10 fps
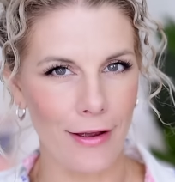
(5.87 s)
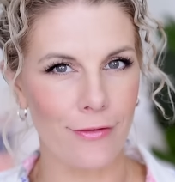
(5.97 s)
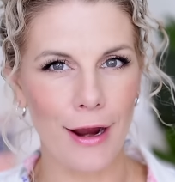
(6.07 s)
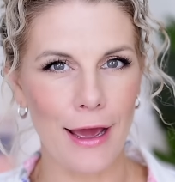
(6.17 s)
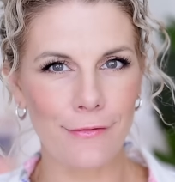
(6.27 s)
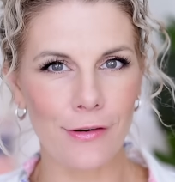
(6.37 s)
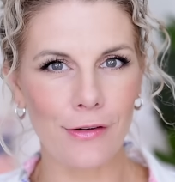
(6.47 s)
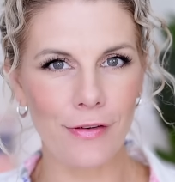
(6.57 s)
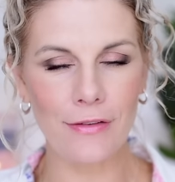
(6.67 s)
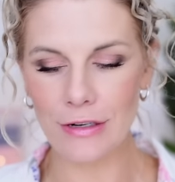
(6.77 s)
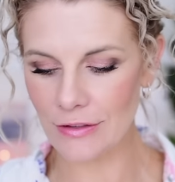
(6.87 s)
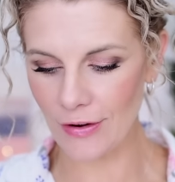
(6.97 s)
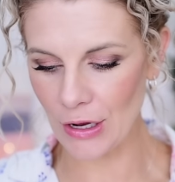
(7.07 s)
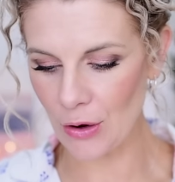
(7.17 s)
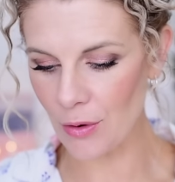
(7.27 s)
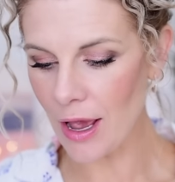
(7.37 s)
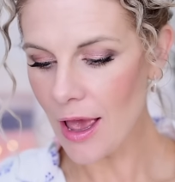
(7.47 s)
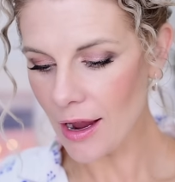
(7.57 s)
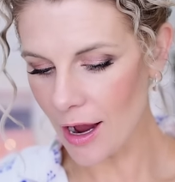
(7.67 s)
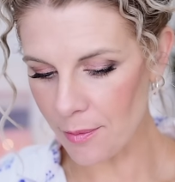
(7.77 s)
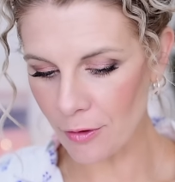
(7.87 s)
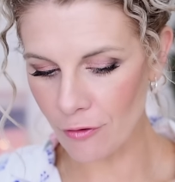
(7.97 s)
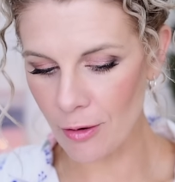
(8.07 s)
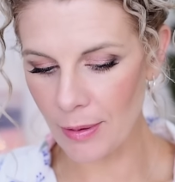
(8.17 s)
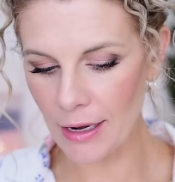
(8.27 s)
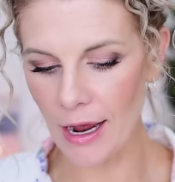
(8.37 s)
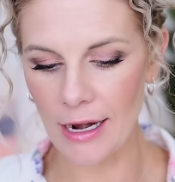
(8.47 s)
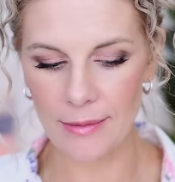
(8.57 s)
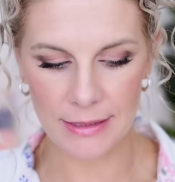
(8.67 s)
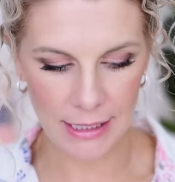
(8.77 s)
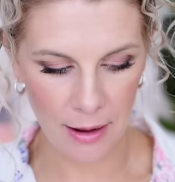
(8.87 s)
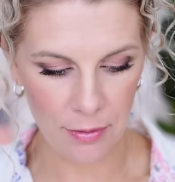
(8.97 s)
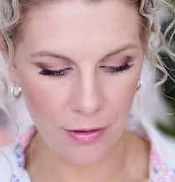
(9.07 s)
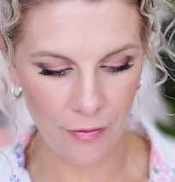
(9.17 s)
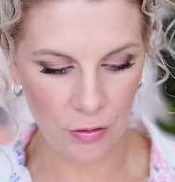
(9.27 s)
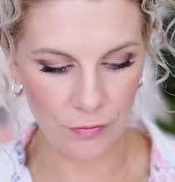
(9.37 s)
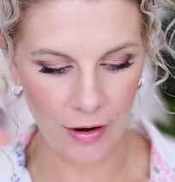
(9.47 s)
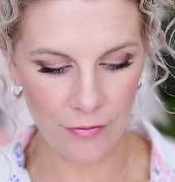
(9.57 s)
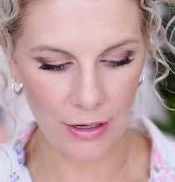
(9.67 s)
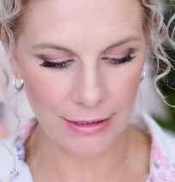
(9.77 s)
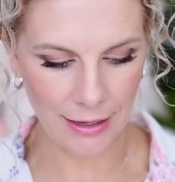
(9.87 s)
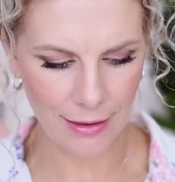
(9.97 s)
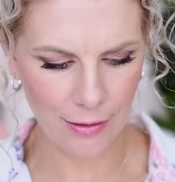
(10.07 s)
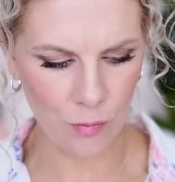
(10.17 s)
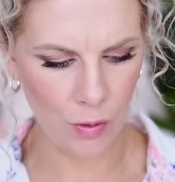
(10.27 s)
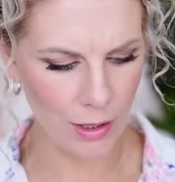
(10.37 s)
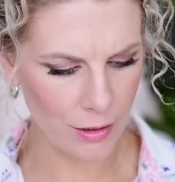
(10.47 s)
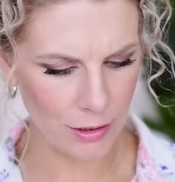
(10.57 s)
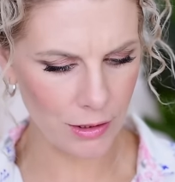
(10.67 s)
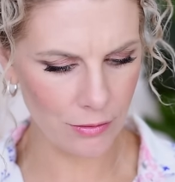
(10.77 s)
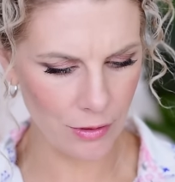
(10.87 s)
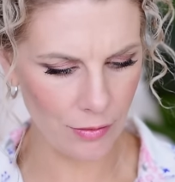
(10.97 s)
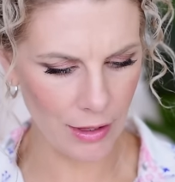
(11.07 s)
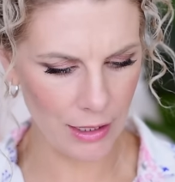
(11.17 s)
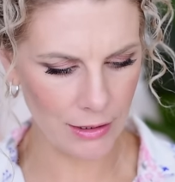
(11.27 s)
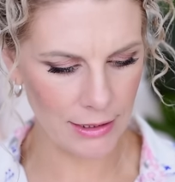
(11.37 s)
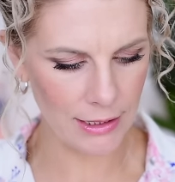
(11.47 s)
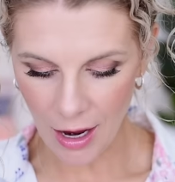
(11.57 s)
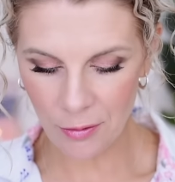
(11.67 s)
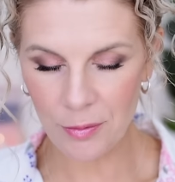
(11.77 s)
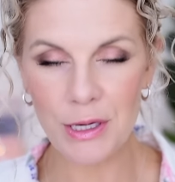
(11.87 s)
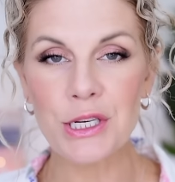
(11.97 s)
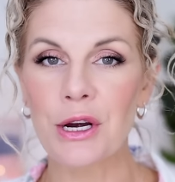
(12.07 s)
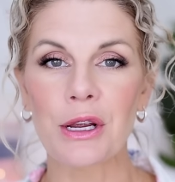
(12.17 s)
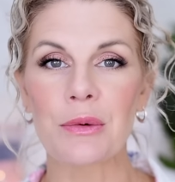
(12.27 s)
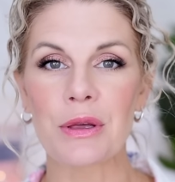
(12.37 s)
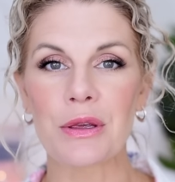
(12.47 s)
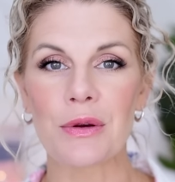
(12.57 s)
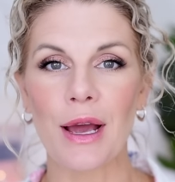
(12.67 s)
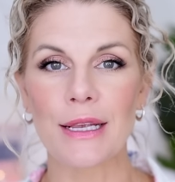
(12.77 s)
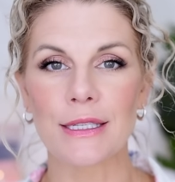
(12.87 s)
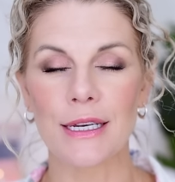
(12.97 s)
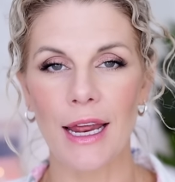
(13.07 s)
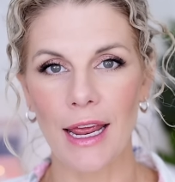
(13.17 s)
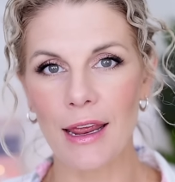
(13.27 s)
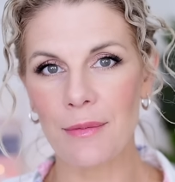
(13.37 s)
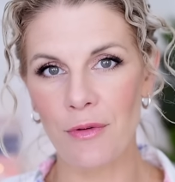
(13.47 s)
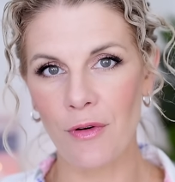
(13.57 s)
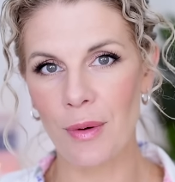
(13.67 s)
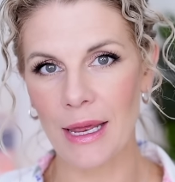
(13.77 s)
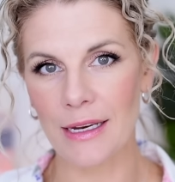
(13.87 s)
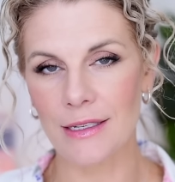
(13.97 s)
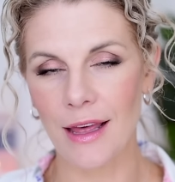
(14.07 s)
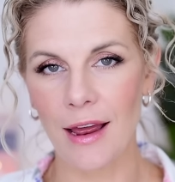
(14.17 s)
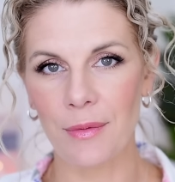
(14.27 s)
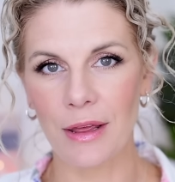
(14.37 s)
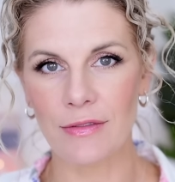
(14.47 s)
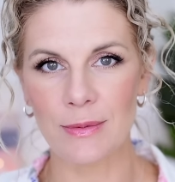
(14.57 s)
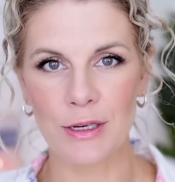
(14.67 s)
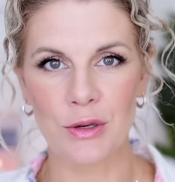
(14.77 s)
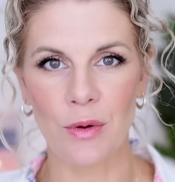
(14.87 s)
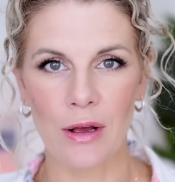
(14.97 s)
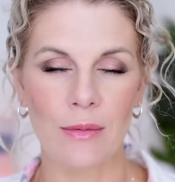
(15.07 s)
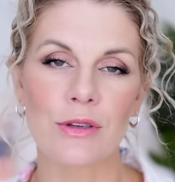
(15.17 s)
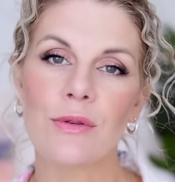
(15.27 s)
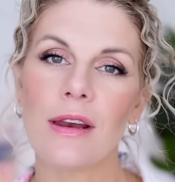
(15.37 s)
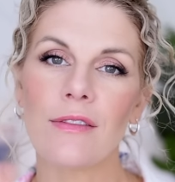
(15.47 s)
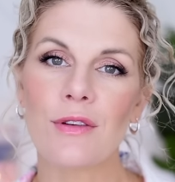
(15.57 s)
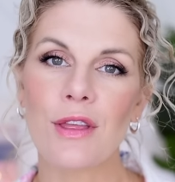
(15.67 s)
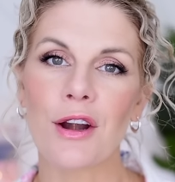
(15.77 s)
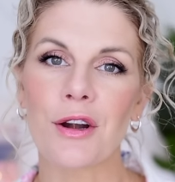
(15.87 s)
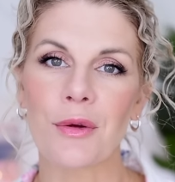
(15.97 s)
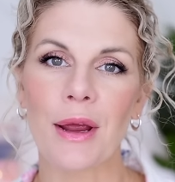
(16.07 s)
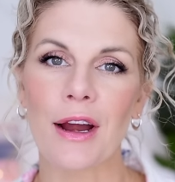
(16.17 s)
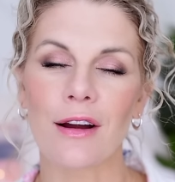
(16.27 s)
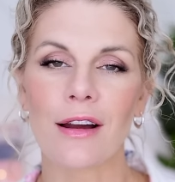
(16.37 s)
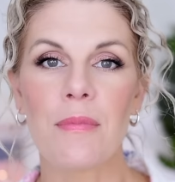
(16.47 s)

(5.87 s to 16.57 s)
ever had for a favorites video. A couple of repeat items, a couple of old favorites, I think one or two new things. I will be sharing it with you guys today. Before we get into that, I'm gonna give a special welcome to any of you that are new here.